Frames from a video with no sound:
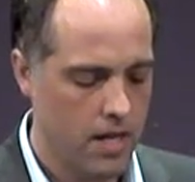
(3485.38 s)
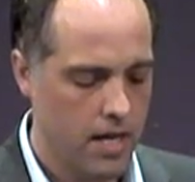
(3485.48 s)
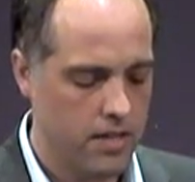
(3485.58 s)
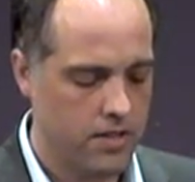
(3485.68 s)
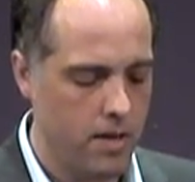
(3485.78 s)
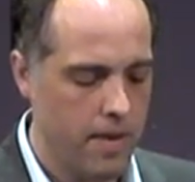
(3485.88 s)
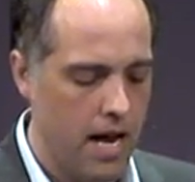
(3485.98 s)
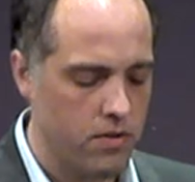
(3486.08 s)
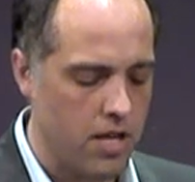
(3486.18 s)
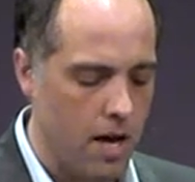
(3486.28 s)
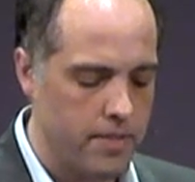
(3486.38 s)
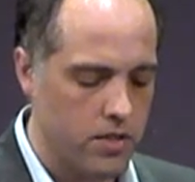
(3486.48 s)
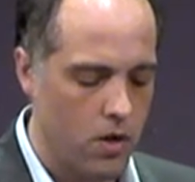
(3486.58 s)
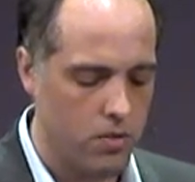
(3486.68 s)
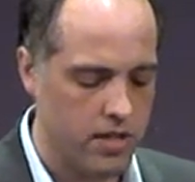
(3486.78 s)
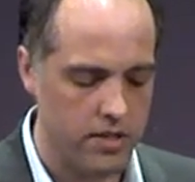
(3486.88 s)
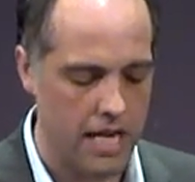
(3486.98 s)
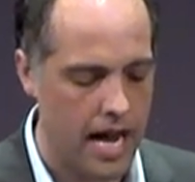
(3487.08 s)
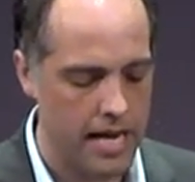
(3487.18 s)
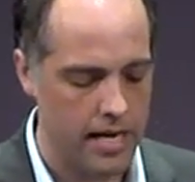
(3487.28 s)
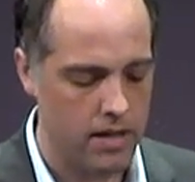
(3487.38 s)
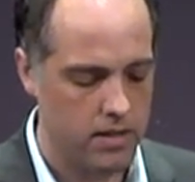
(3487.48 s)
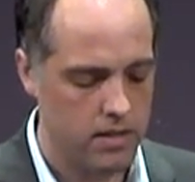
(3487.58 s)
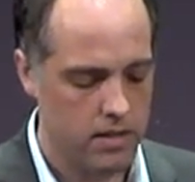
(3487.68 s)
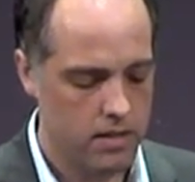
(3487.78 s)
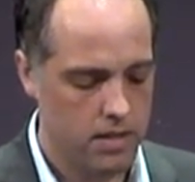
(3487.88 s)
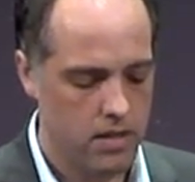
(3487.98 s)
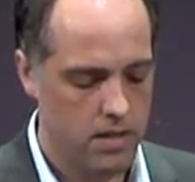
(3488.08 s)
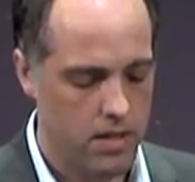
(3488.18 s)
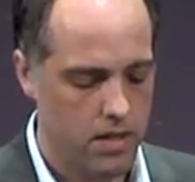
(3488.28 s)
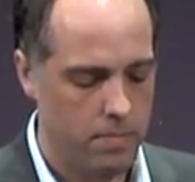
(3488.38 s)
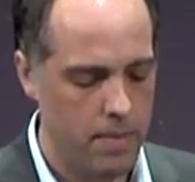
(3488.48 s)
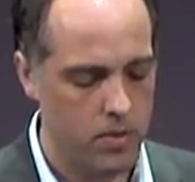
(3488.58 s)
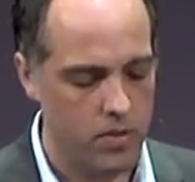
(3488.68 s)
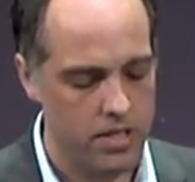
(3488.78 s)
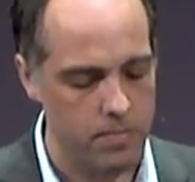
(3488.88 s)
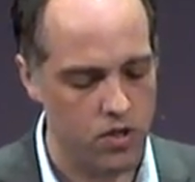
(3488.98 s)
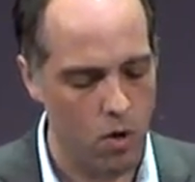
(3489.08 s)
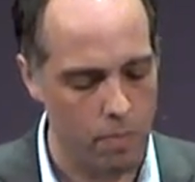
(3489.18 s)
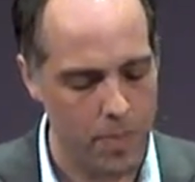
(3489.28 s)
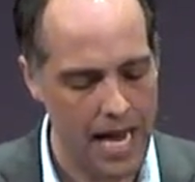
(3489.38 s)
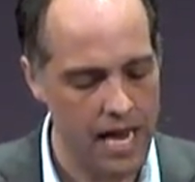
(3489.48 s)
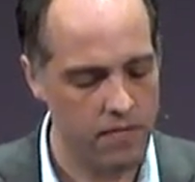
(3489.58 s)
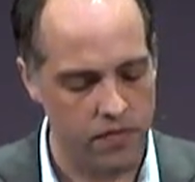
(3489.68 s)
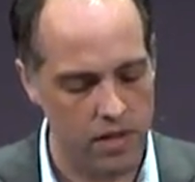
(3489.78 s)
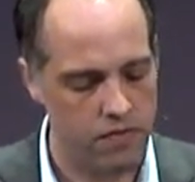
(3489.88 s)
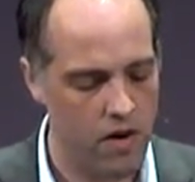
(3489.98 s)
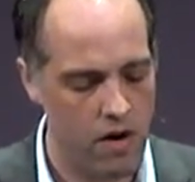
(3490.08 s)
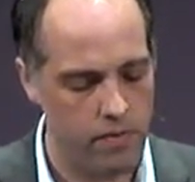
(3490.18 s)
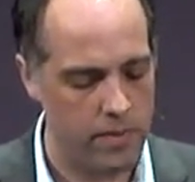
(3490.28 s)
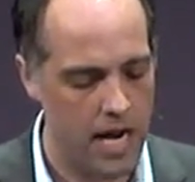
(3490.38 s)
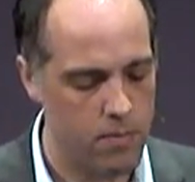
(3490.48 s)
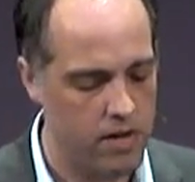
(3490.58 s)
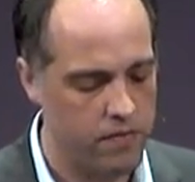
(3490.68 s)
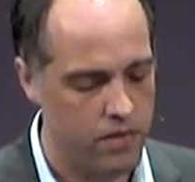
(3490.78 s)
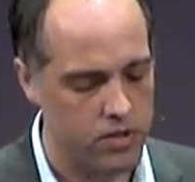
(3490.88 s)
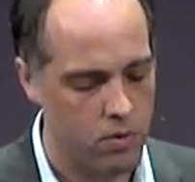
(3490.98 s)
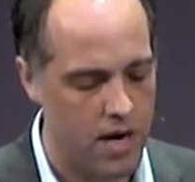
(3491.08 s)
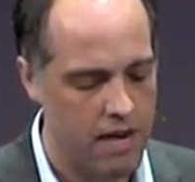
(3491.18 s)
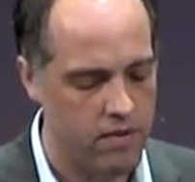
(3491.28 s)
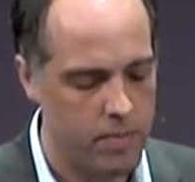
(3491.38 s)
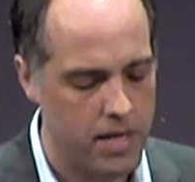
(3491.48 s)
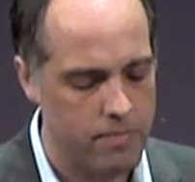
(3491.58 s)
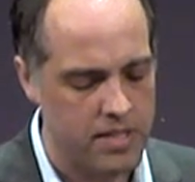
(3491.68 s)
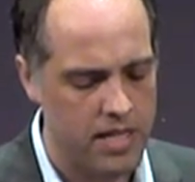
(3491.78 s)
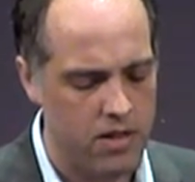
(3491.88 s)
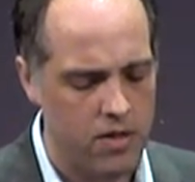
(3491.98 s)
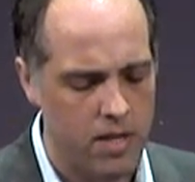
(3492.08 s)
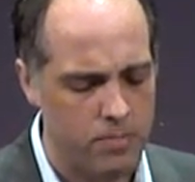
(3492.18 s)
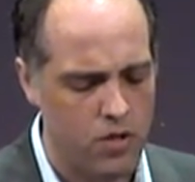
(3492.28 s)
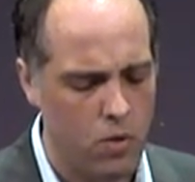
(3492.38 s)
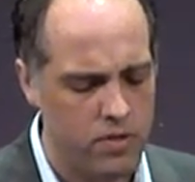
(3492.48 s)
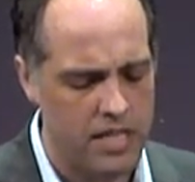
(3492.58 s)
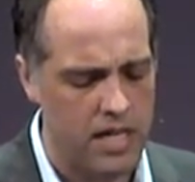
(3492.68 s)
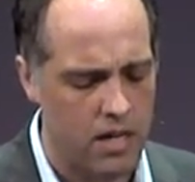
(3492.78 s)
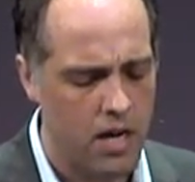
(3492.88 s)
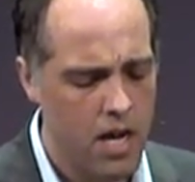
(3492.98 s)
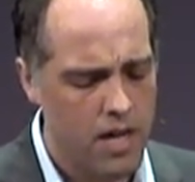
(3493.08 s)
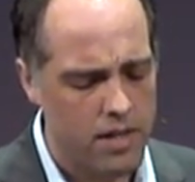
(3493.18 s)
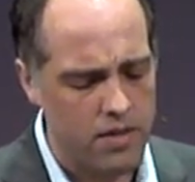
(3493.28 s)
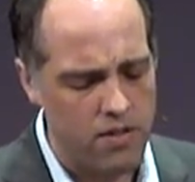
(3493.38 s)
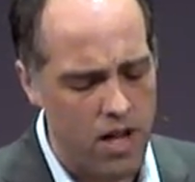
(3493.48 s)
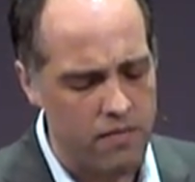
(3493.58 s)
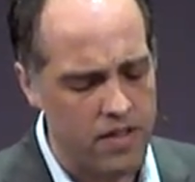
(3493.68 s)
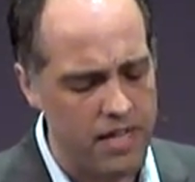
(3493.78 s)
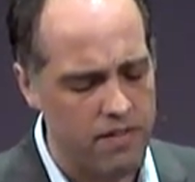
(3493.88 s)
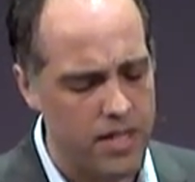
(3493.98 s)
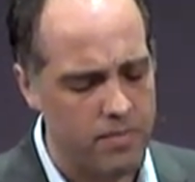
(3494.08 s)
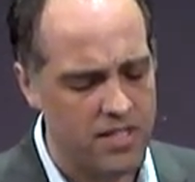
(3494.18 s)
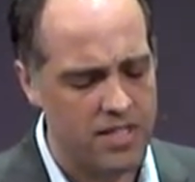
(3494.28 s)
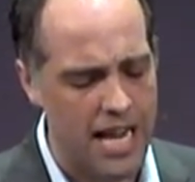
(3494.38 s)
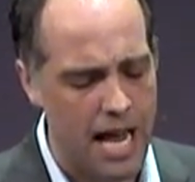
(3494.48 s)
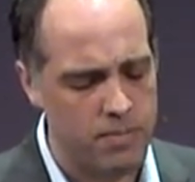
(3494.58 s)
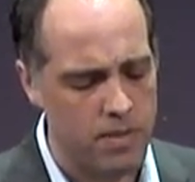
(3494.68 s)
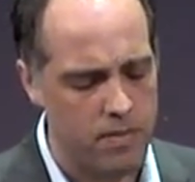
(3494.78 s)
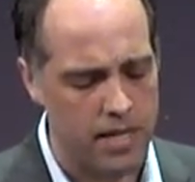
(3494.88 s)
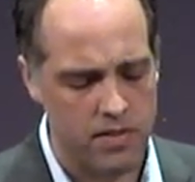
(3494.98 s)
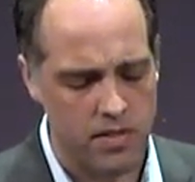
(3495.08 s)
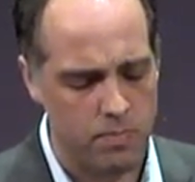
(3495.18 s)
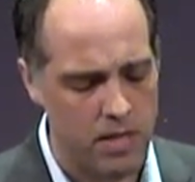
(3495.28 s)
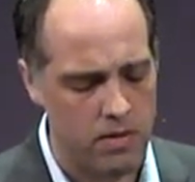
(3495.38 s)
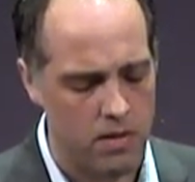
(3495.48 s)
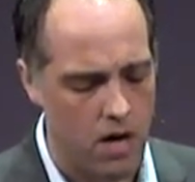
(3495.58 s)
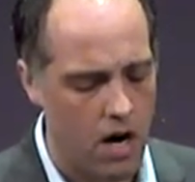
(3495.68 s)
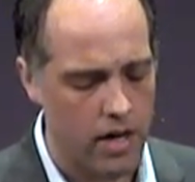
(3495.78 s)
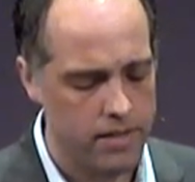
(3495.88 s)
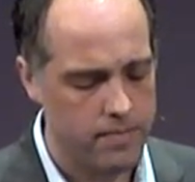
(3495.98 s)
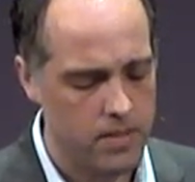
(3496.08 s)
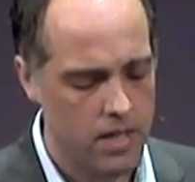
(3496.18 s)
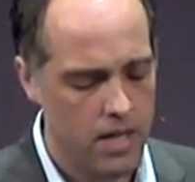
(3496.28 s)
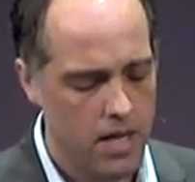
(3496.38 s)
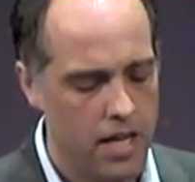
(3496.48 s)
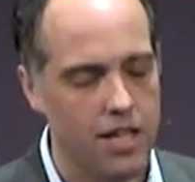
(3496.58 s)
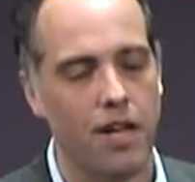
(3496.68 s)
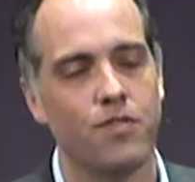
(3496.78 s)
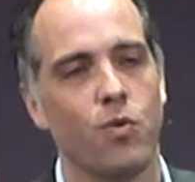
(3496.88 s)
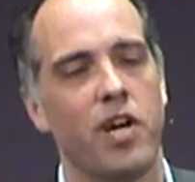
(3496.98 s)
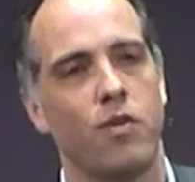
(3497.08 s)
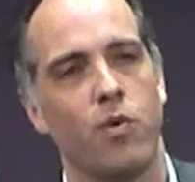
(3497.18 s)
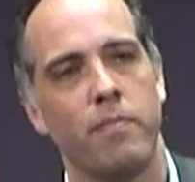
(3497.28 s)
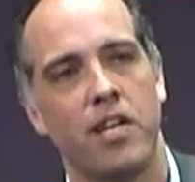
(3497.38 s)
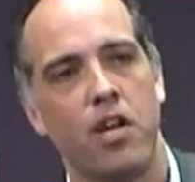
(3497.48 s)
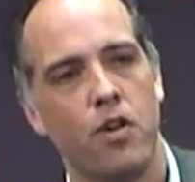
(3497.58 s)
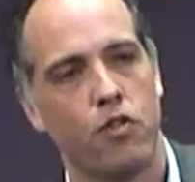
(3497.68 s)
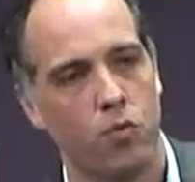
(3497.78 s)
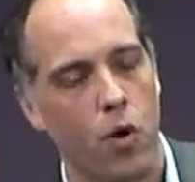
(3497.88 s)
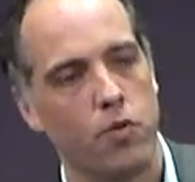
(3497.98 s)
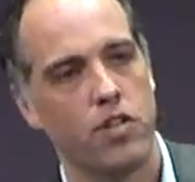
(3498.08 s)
And somehow Thomas knows he'll die here. The people who seemed so painfully far from God when he first arrived have become dear to him, so dear that the thought of leaving them stabs him like a spear in the heart. He loves the way the women throw the